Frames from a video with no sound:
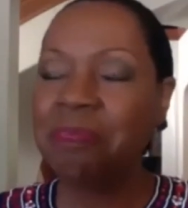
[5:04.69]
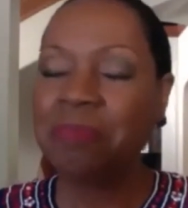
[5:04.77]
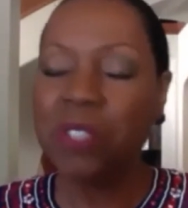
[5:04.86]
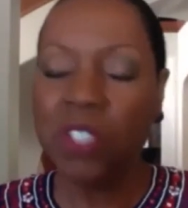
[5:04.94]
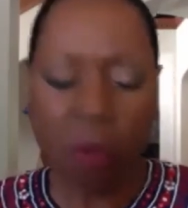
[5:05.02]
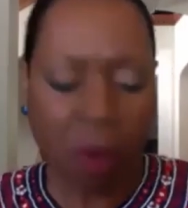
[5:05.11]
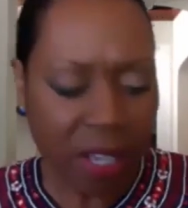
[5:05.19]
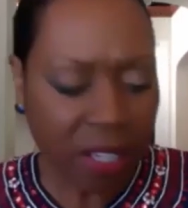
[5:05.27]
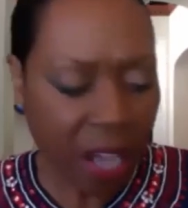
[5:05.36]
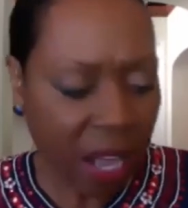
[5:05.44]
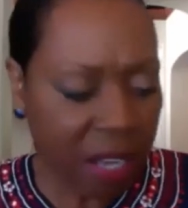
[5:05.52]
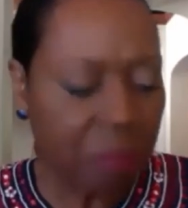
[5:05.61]
So I
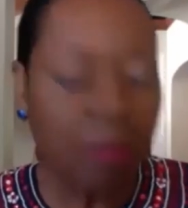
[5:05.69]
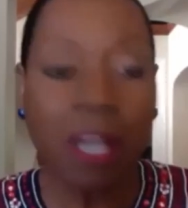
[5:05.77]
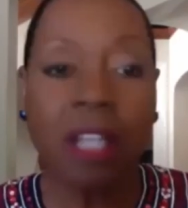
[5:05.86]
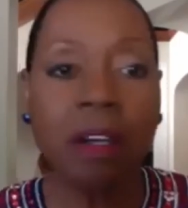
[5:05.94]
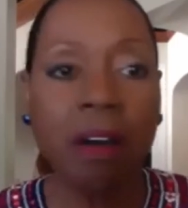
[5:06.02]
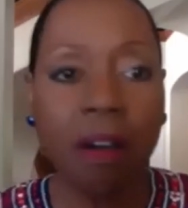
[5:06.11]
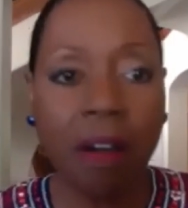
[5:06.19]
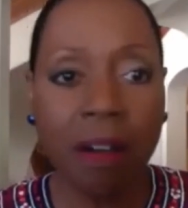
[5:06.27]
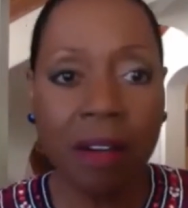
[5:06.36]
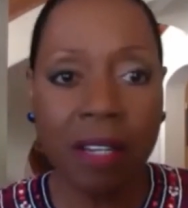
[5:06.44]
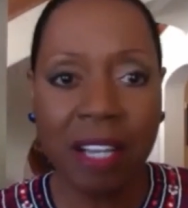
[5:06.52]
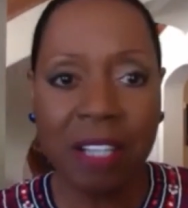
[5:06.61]
got in my car
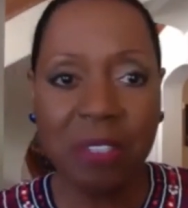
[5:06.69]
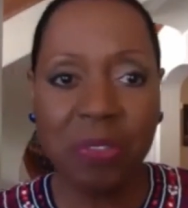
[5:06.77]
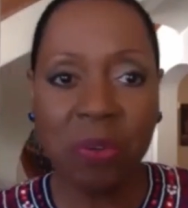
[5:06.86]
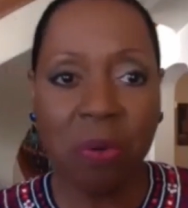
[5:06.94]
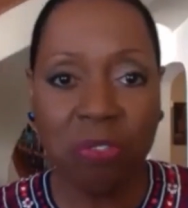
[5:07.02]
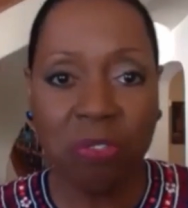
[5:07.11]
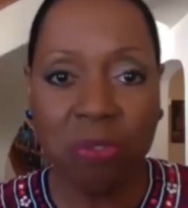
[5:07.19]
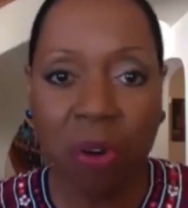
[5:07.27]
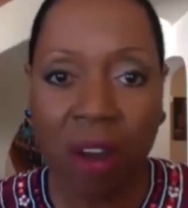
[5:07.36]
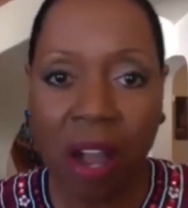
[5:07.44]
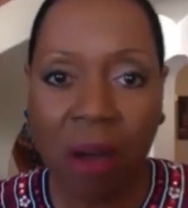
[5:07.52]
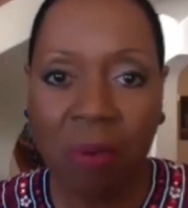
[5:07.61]
and I drove
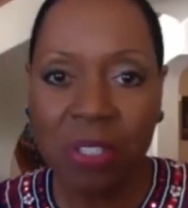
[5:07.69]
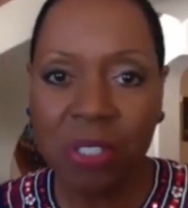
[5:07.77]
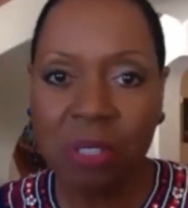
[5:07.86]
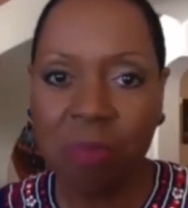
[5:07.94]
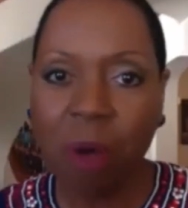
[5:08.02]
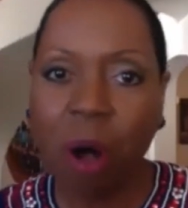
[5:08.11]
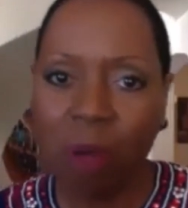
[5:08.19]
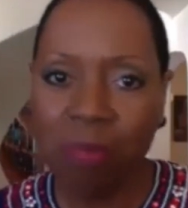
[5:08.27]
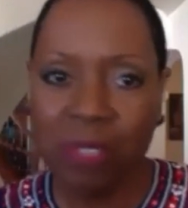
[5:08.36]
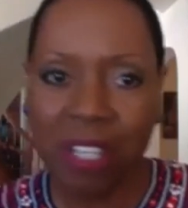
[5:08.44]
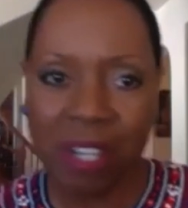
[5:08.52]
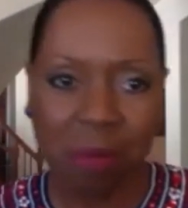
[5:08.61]
4 hours to
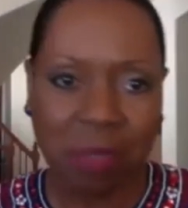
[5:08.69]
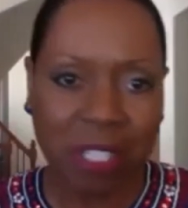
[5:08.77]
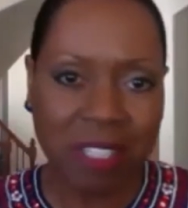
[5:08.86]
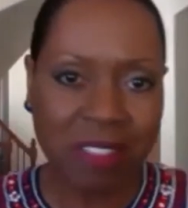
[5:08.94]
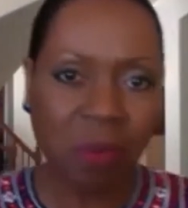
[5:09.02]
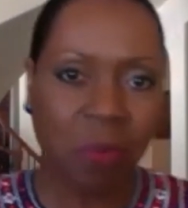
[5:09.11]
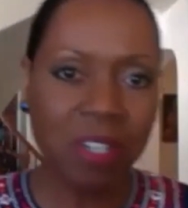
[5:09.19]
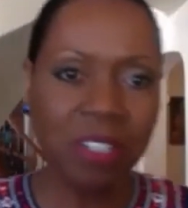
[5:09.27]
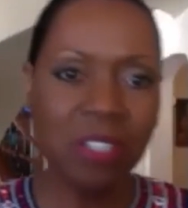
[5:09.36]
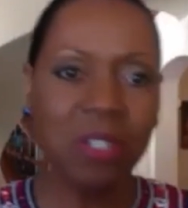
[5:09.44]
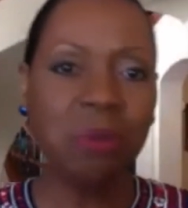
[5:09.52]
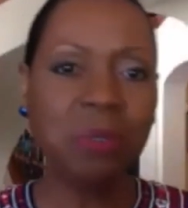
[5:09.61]
Palmdale because I wanted
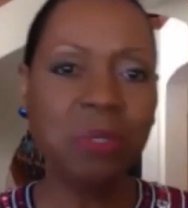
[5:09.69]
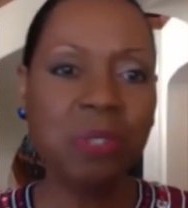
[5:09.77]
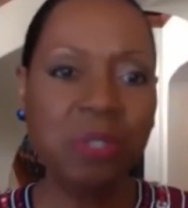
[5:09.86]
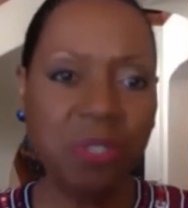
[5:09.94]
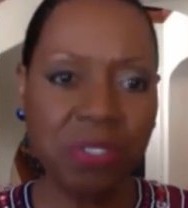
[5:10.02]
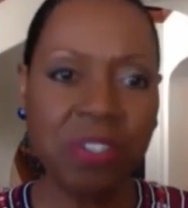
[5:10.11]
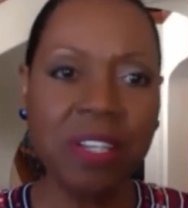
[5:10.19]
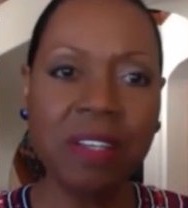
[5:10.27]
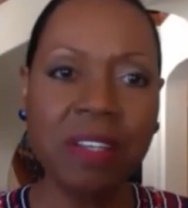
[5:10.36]
to go to the tree.